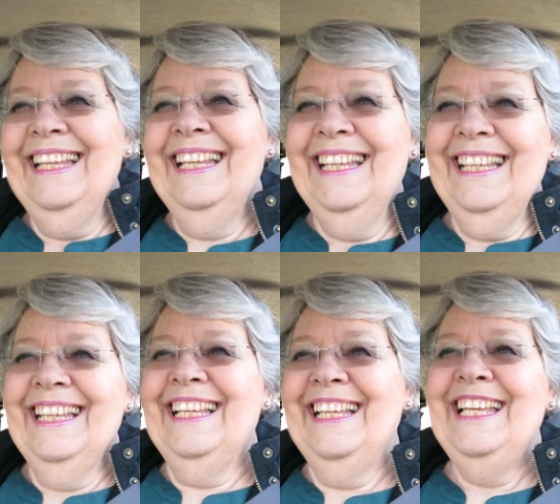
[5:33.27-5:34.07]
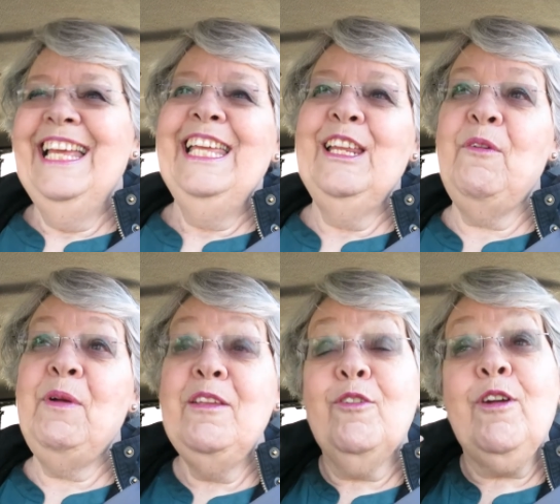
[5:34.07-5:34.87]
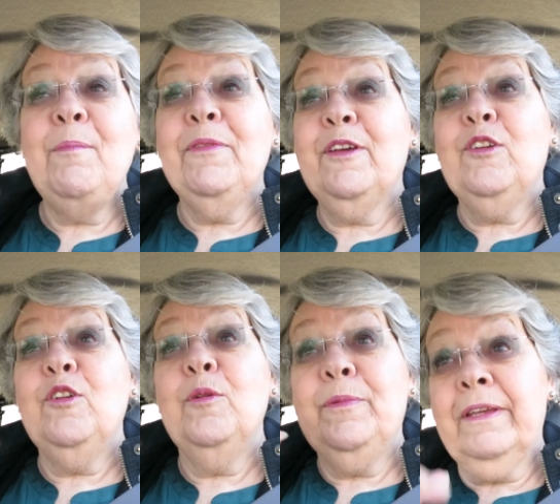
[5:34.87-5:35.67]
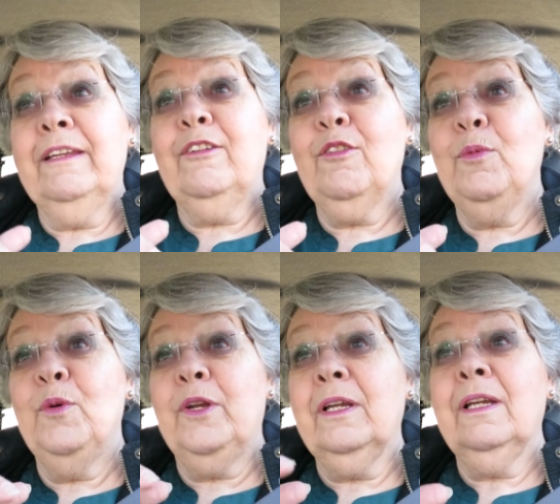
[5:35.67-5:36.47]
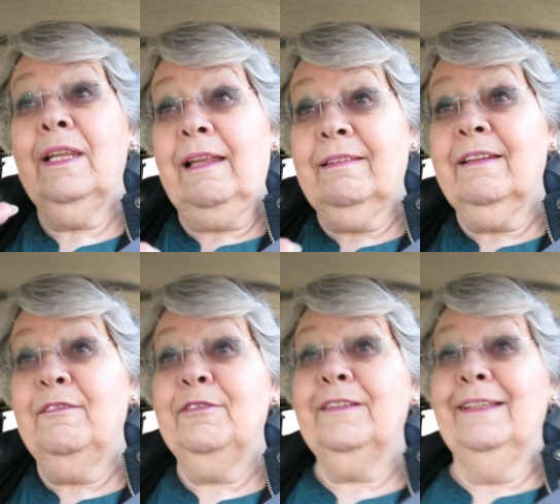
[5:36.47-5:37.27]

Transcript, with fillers: you know, when you crumble the cubes into the water, that stuff.